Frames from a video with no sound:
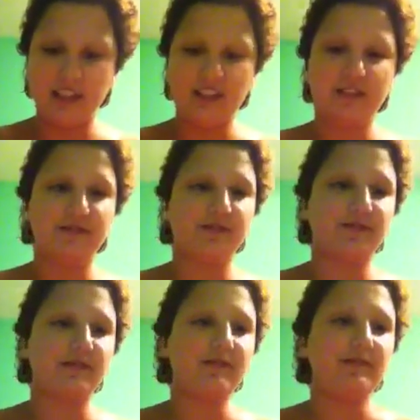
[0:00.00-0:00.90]

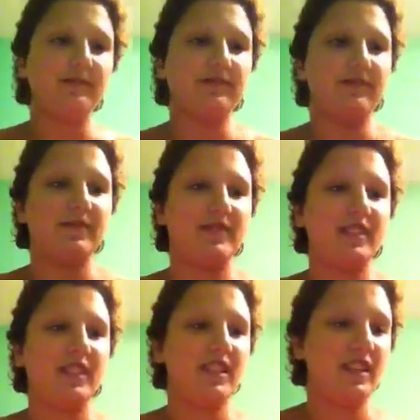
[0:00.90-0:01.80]

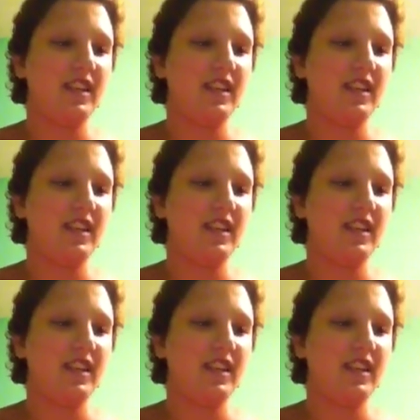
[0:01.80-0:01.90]
Nobody speaks.